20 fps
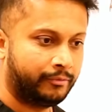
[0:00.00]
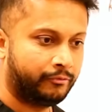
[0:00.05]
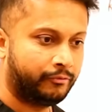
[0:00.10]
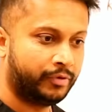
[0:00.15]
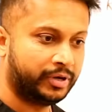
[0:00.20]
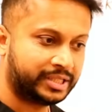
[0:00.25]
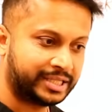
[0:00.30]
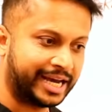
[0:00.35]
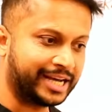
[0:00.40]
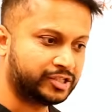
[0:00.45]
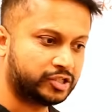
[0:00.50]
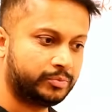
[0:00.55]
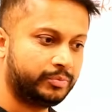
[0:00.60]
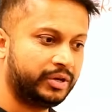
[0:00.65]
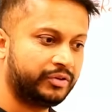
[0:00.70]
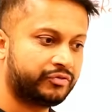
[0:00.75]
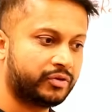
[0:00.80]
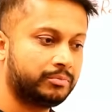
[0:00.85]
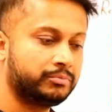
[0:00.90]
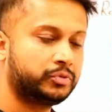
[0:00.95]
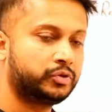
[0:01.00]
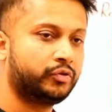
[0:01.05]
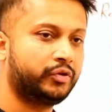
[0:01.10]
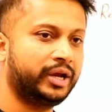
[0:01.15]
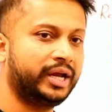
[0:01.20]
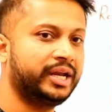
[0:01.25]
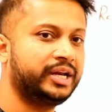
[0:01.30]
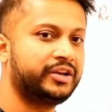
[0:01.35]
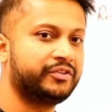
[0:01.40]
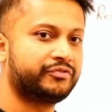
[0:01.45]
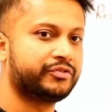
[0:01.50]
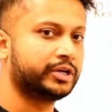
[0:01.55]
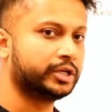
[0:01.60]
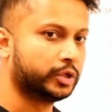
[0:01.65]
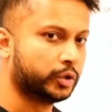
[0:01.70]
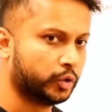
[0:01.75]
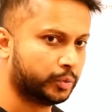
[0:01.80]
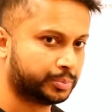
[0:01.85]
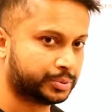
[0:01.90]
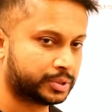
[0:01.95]
which has to be from three
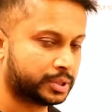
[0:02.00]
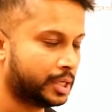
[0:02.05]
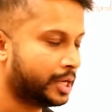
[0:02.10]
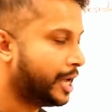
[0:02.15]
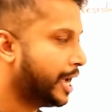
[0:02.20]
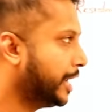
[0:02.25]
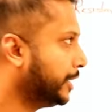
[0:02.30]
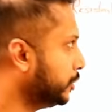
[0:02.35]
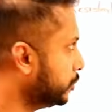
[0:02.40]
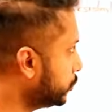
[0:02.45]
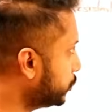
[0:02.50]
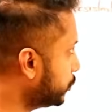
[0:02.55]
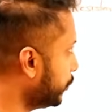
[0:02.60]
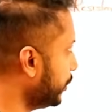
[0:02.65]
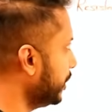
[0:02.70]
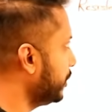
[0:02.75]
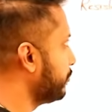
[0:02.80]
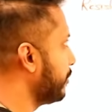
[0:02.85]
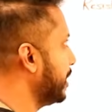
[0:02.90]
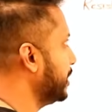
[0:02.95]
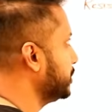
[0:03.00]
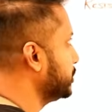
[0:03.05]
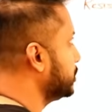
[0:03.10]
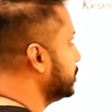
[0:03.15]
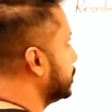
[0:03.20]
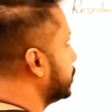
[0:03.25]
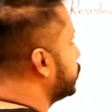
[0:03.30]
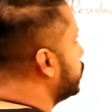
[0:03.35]
different groups. And your three traditional